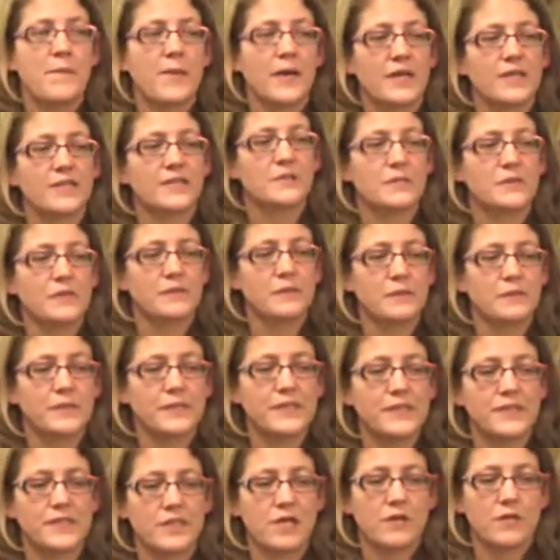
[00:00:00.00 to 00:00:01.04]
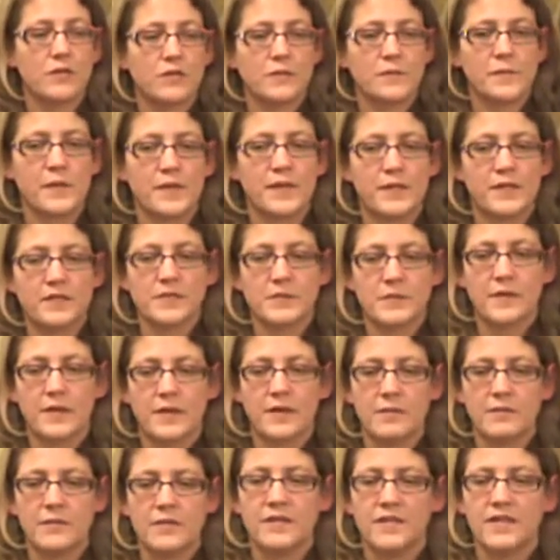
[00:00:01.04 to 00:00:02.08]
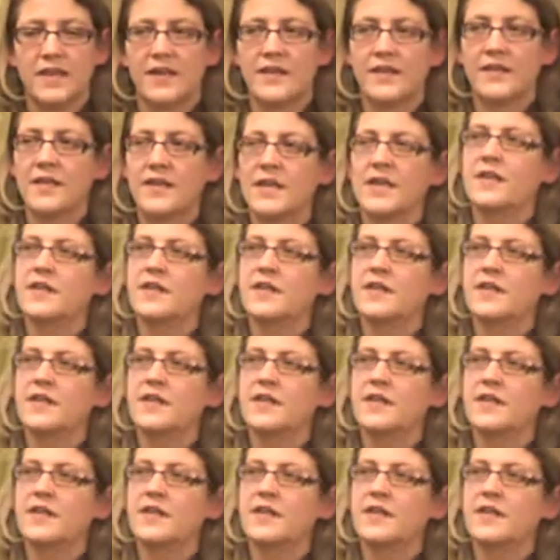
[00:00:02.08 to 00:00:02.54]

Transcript: But we were being told by the department that